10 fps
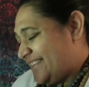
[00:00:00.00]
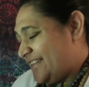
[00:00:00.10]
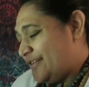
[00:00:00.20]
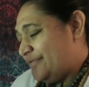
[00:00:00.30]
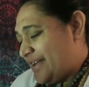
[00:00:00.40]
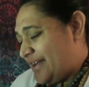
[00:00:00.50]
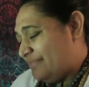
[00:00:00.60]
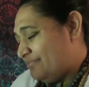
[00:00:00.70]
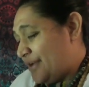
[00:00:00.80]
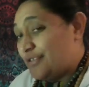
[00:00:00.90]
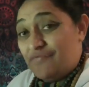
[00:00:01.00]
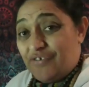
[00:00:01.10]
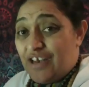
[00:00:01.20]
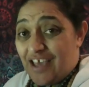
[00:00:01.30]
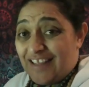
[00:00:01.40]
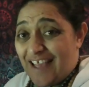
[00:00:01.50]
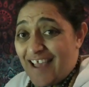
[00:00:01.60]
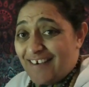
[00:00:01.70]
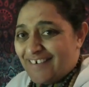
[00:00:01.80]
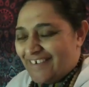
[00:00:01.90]
I know most of you like
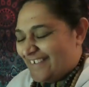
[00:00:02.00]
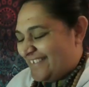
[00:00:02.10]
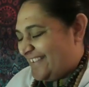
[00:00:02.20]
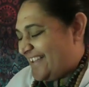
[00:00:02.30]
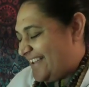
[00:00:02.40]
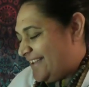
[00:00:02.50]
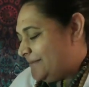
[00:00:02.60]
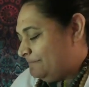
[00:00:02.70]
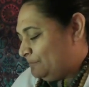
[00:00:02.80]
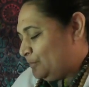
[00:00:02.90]
that. Okay.